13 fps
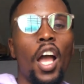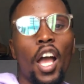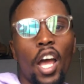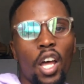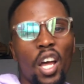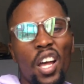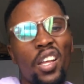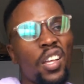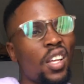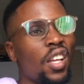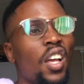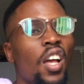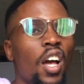I
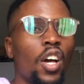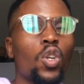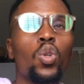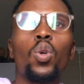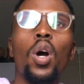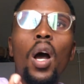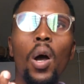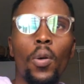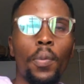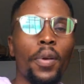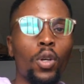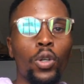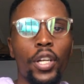don't know how
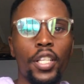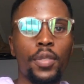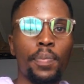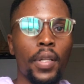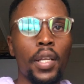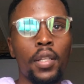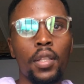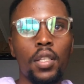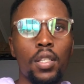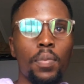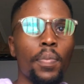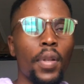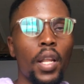I'm gonna explain this
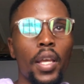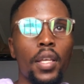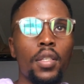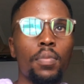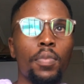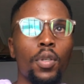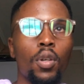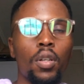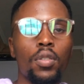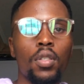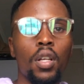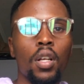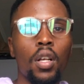place, because